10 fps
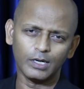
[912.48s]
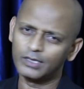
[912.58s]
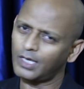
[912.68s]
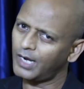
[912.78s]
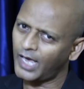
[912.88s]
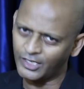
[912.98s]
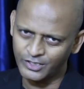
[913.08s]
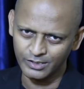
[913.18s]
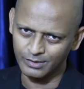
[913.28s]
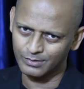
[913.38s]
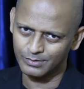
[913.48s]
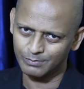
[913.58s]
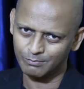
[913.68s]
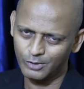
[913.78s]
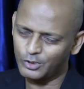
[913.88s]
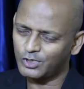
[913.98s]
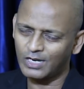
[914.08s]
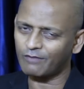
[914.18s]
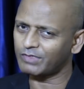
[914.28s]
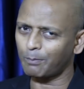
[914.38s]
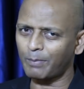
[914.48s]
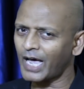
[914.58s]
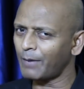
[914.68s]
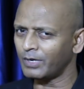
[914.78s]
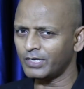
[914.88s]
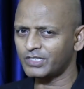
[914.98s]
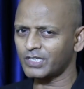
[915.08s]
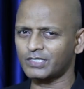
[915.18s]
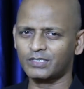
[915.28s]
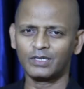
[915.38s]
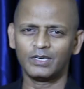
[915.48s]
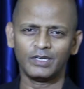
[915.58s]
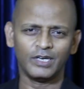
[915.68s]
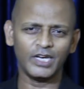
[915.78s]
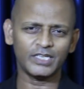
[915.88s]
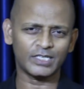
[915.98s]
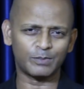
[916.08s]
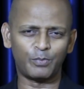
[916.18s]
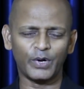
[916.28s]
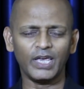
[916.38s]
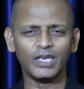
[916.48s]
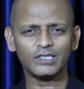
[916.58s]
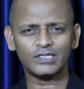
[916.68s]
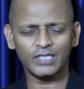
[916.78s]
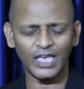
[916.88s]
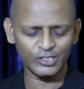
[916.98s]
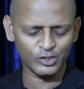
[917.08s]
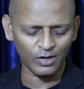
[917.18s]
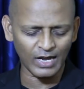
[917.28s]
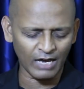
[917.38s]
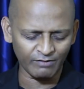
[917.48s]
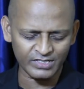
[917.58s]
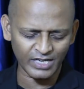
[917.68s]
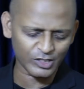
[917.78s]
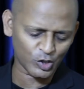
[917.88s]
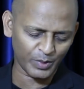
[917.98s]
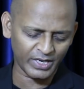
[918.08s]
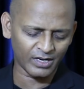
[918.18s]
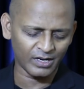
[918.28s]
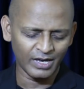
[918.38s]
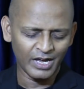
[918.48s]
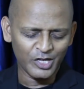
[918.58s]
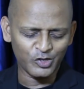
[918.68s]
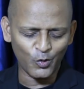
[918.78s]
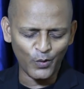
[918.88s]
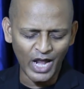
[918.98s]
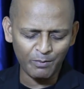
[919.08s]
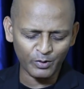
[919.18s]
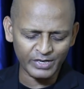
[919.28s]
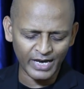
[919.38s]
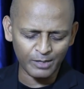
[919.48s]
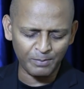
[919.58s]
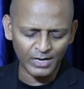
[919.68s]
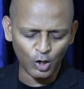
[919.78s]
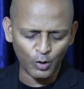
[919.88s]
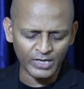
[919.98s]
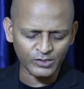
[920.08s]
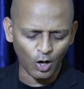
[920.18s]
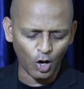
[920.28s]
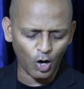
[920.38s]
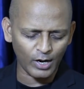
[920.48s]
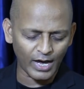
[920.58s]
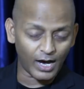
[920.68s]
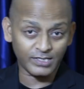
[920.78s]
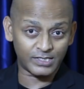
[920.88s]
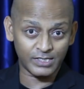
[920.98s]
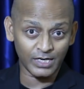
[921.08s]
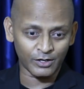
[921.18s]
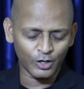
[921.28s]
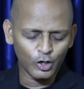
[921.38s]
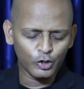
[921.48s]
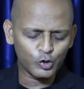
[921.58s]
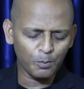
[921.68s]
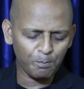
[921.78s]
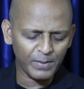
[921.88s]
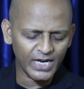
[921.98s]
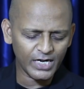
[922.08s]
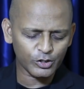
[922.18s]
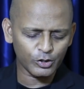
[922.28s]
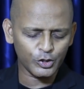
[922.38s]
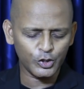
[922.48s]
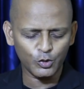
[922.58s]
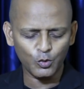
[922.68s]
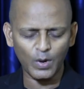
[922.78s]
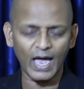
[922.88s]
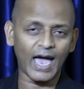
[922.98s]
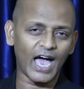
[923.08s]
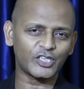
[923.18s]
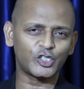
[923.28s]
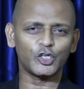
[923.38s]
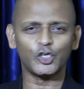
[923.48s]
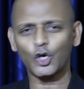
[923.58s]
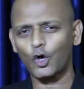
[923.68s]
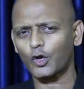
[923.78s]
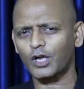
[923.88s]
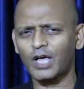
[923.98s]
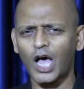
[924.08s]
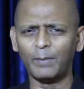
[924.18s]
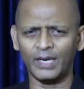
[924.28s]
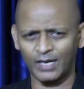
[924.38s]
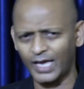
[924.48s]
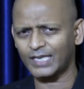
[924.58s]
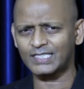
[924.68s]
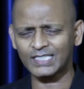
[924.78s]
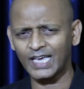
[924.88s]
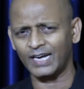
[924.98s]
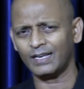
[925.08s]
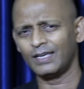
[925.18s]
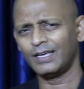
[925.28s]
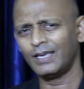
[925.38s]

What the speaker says: the nations. Don't you love the Bible? It just brings things to life. It says over here, the realm of the dead below is all astir to meet you at your coming. Like I said,